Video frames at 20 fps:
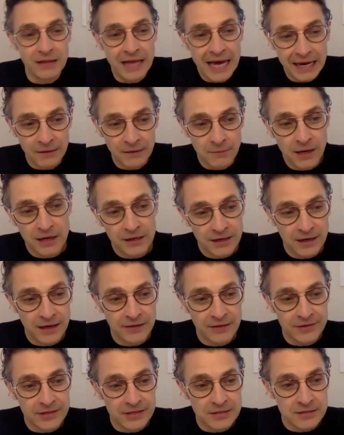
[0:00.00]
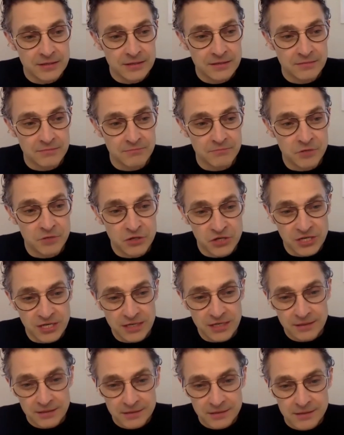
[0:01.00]
lot of money on these
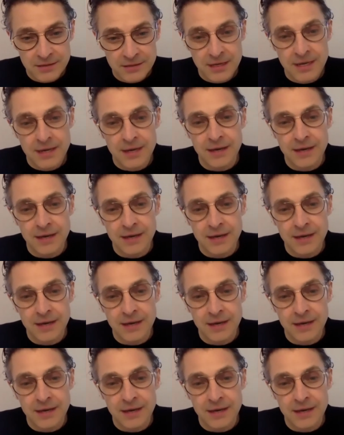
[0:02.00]
machines.